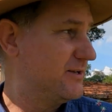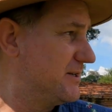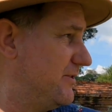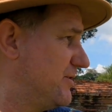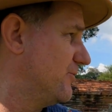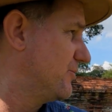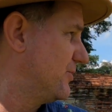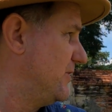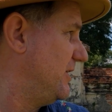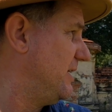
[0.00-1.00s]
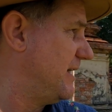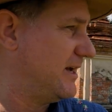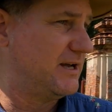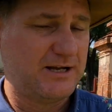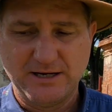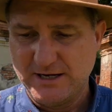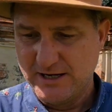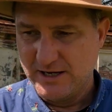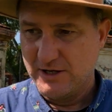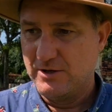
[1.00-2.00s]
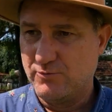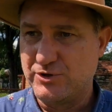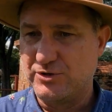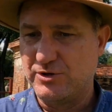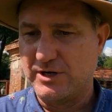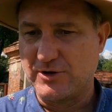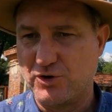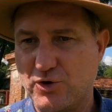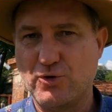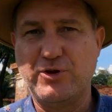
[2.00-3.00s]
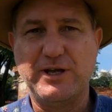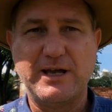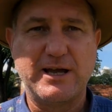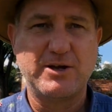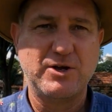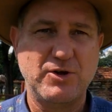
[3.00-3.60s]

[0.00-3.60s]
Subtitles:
So this was the what you'd like to call the